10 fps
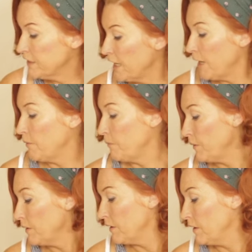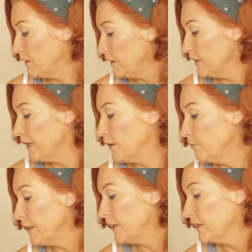tap a little
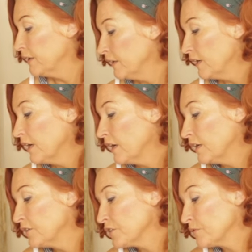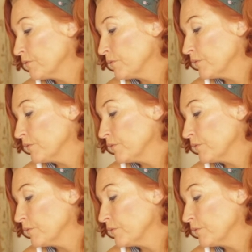bit and just